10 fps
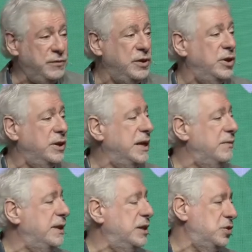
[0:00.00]
If you don't
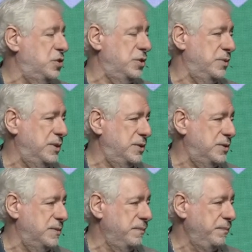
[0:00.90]
have that
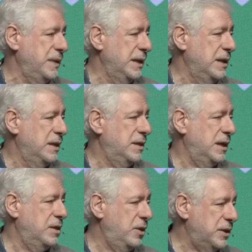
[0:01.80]
assurance
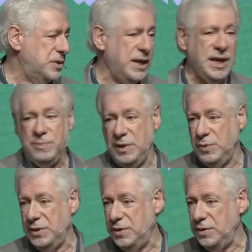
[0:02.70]
that God is happy
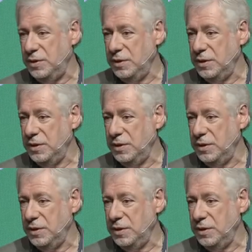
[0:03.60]
with you,